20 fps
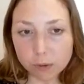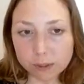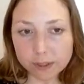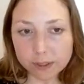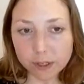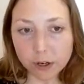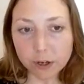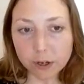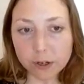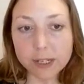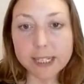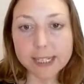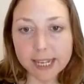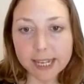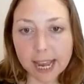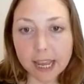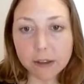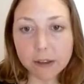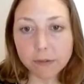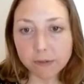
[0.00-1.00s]
also
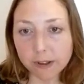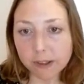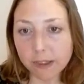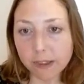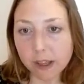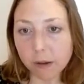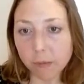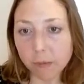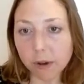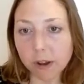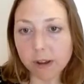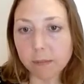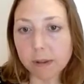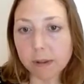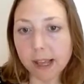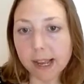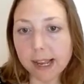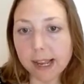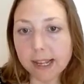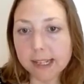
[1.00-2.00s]
safe in their
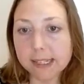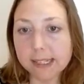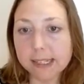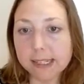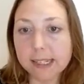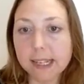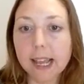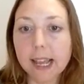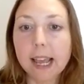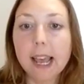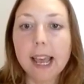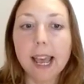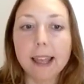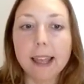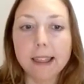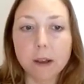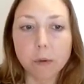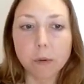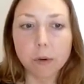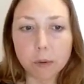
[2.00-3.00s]
workplace
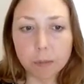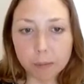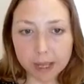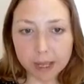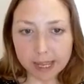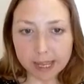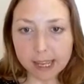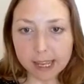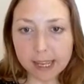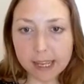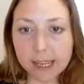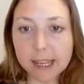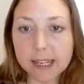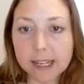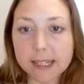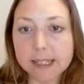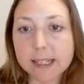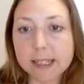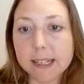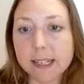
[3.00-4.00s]
and their well-being
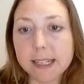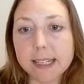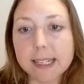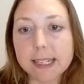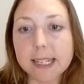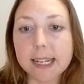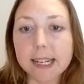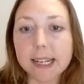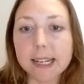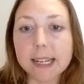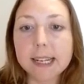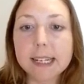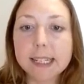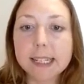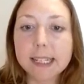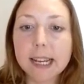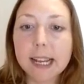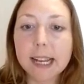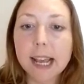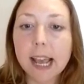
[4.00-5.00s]
is
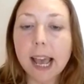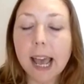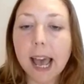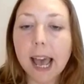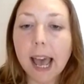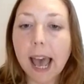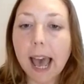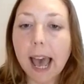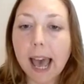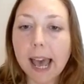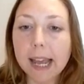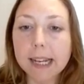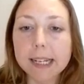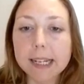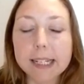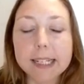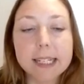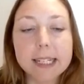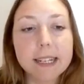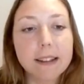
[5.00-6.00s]
considered.
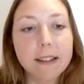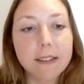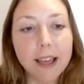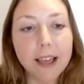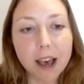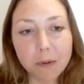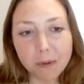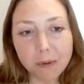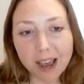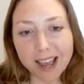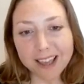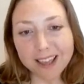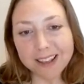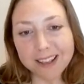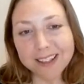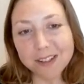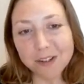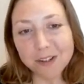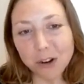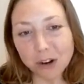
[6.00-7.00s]
And that way,
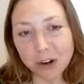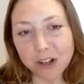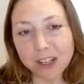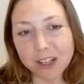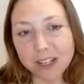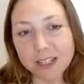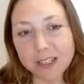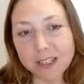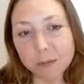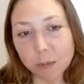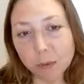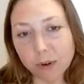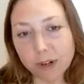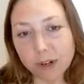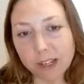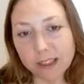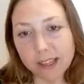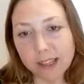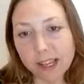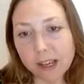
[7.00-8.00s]
it's not only
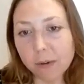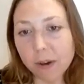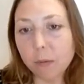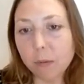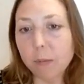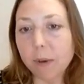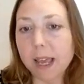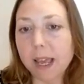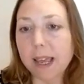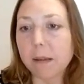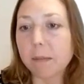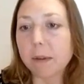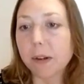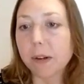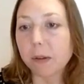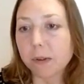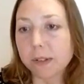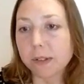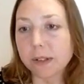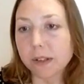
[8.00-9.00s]
supporting their well-being,
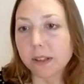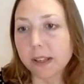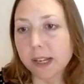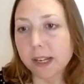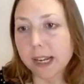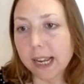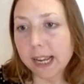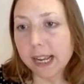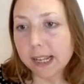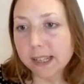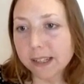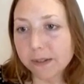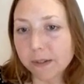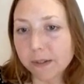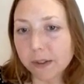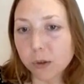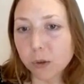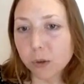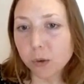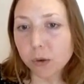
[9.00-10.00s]
but also the needs
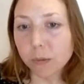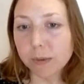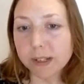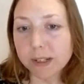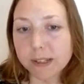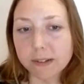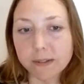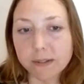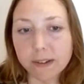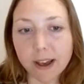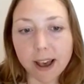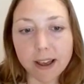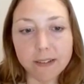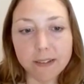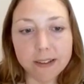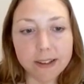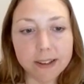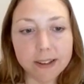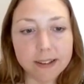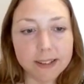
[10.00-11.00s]
of the trauma
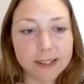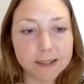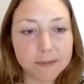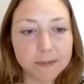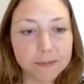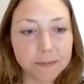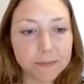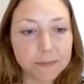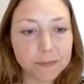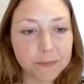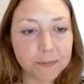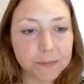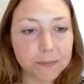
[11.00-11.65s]
survivors.